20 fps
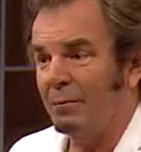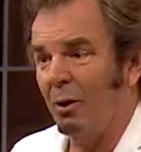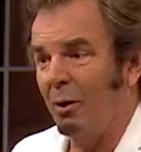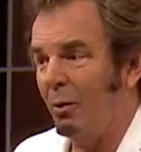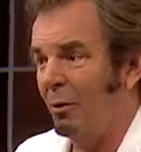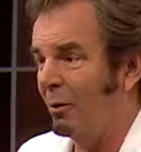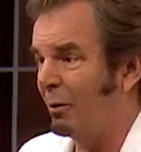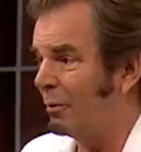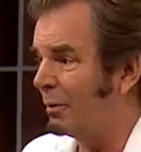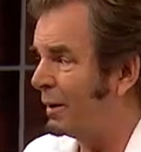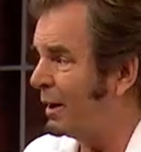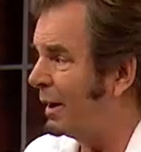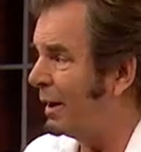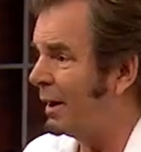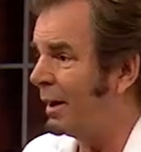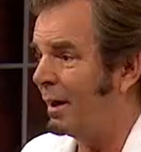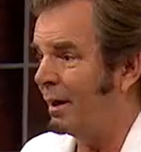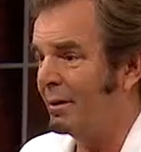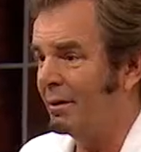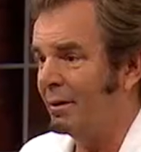hand,
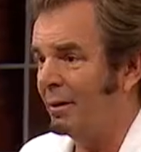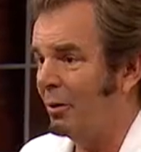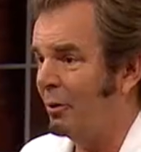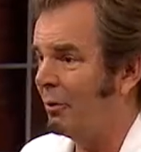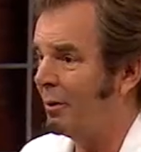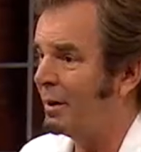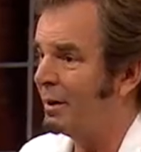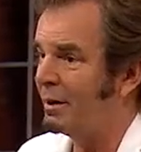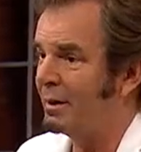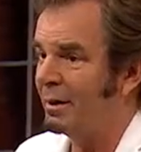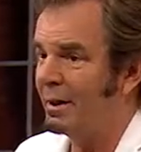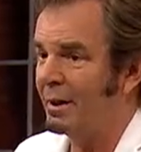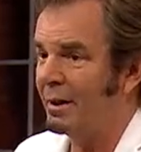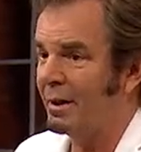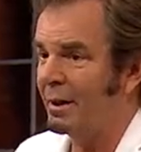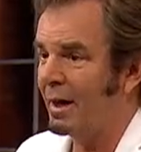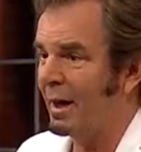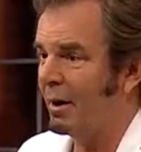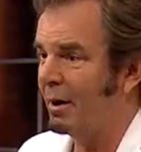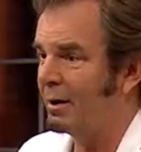yeah. Right? Oh, and it
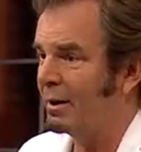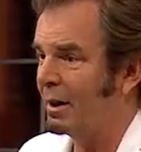got,